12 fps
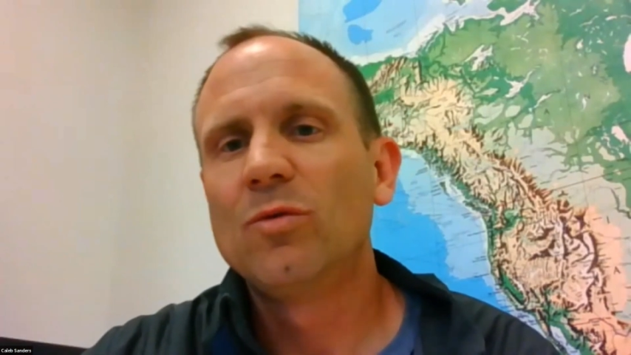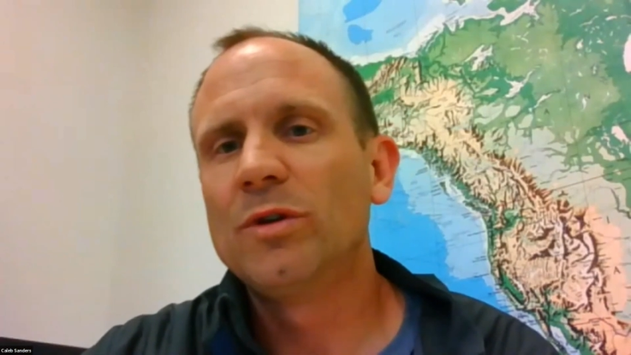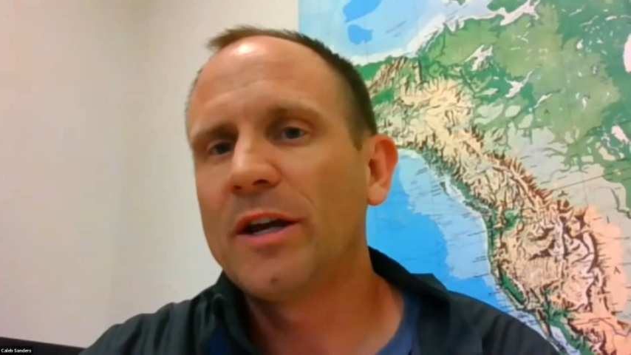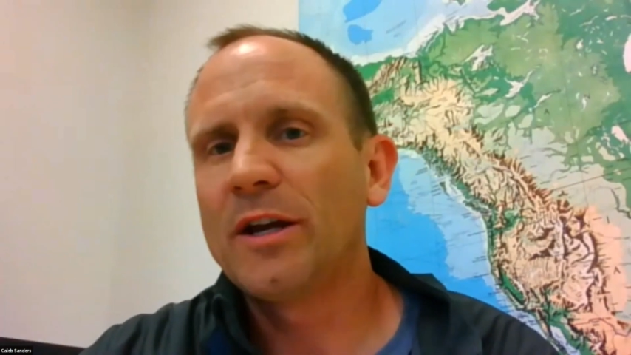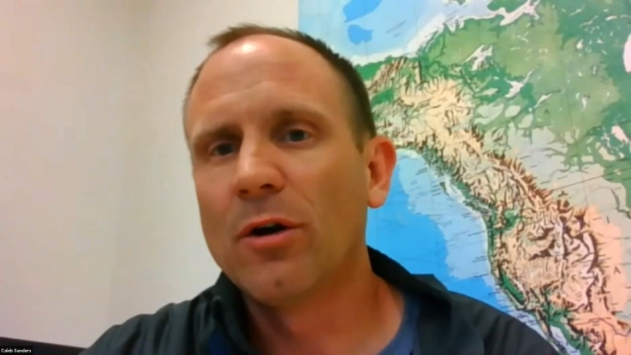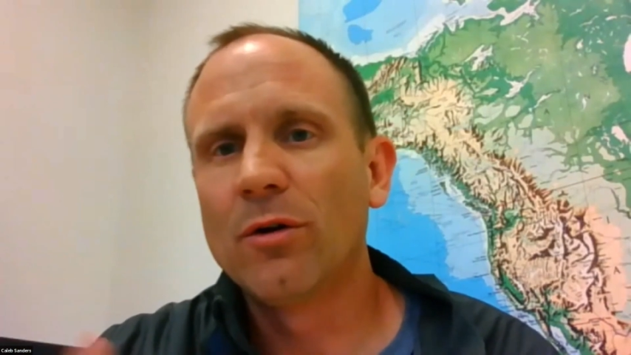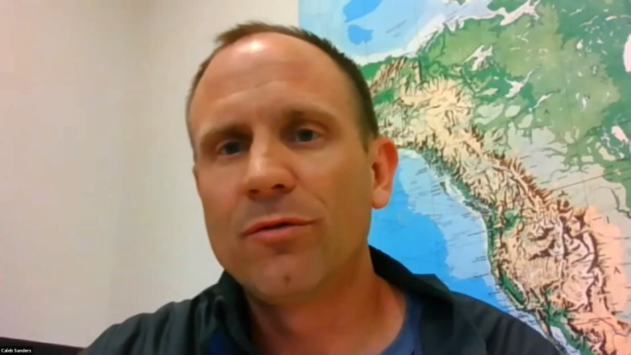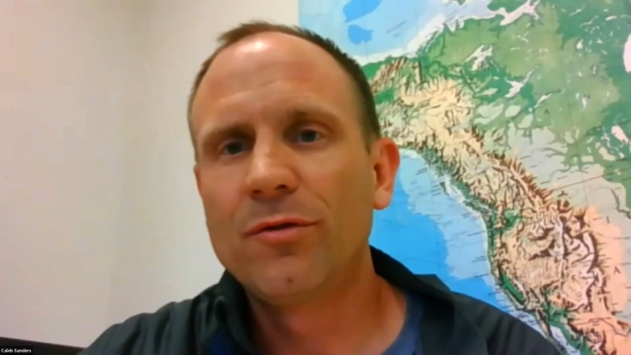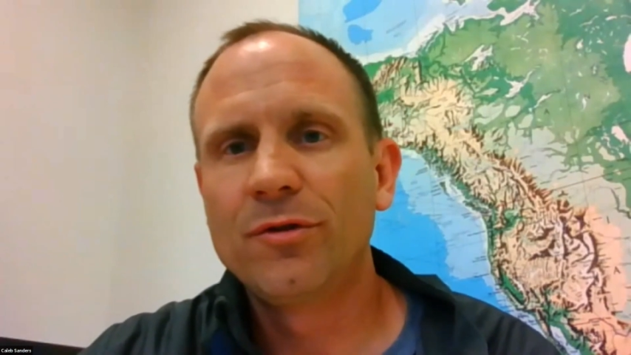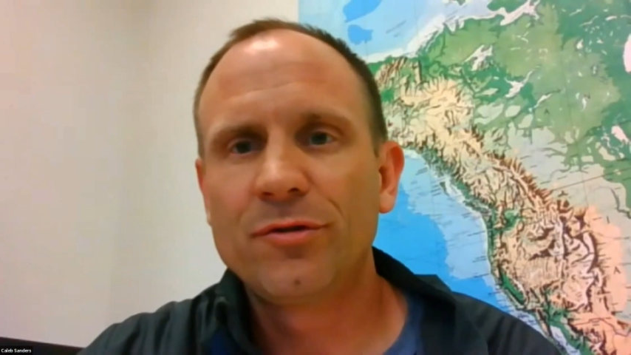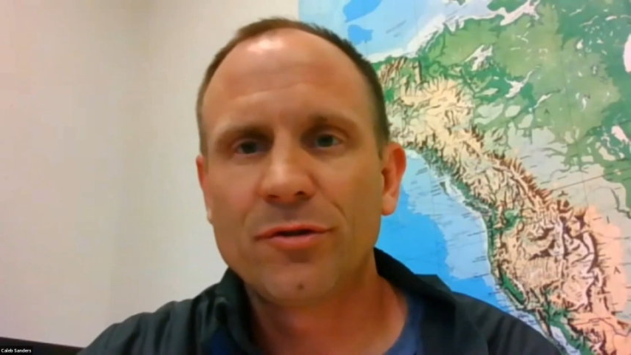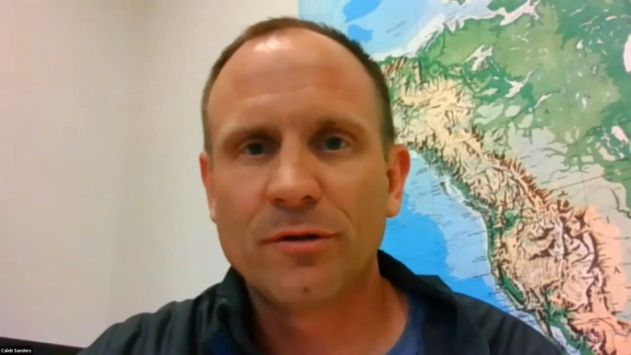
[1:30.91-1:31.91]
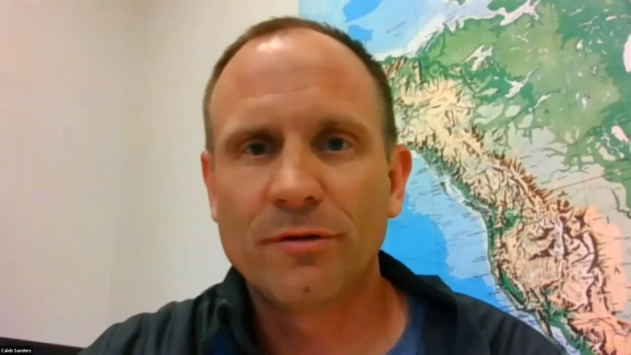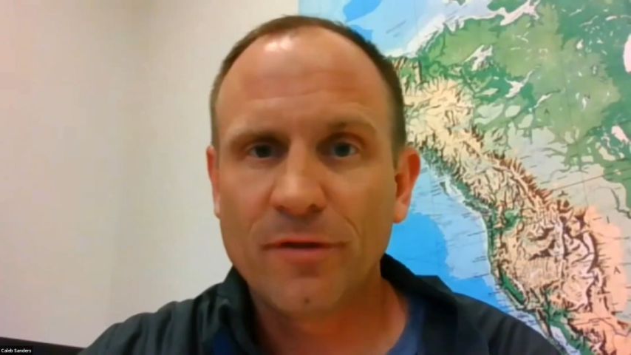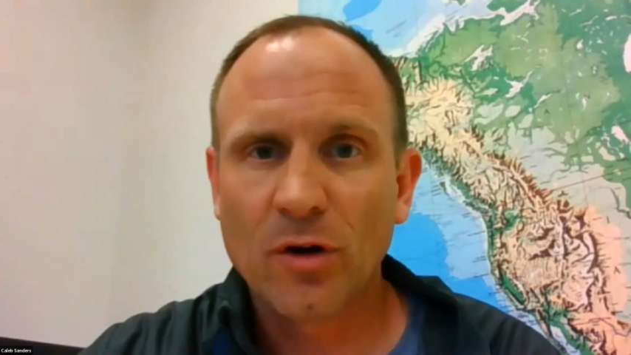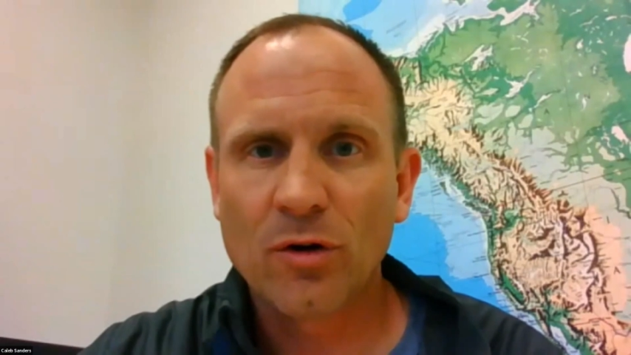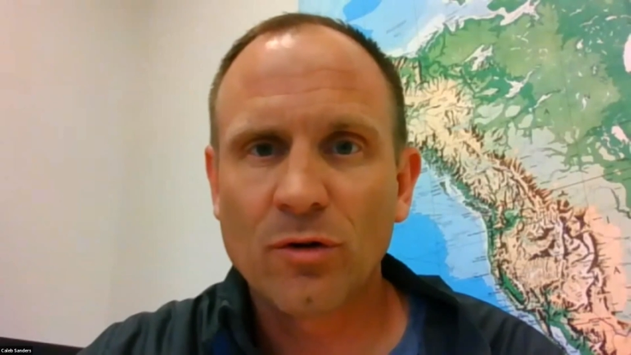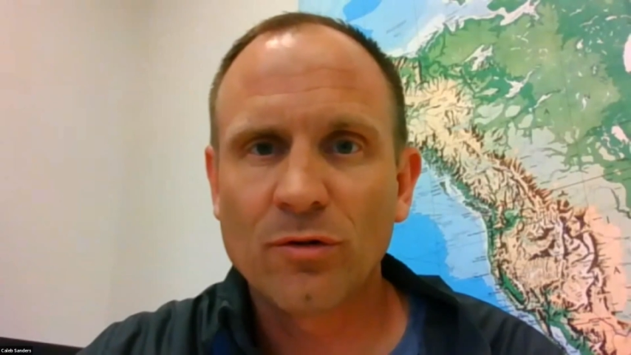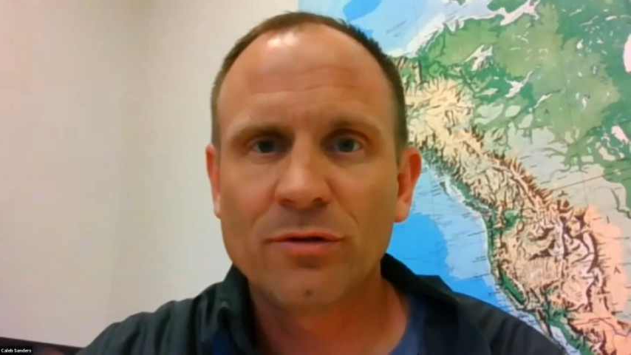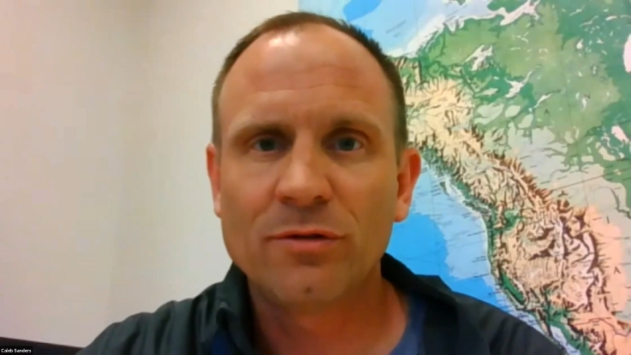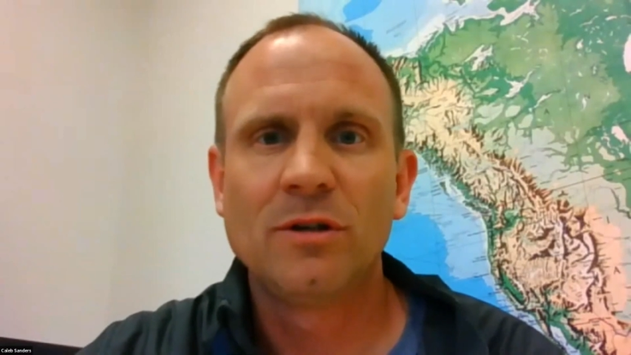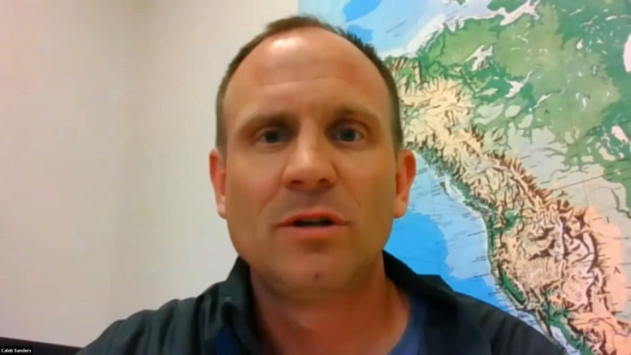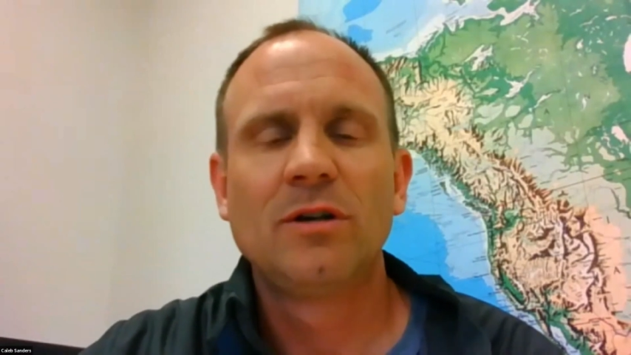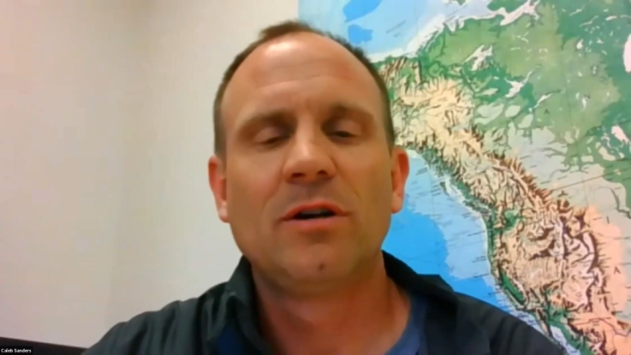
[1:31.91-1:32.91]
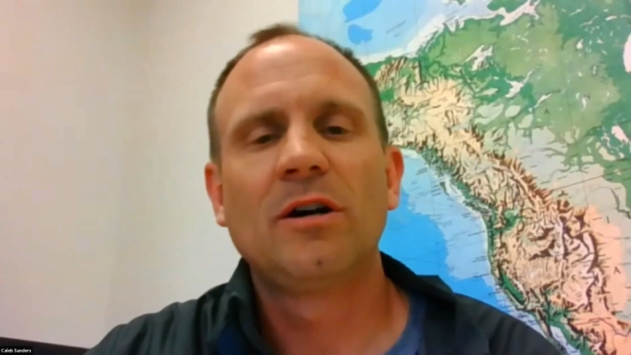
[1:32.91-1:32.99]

when they go through to a phone.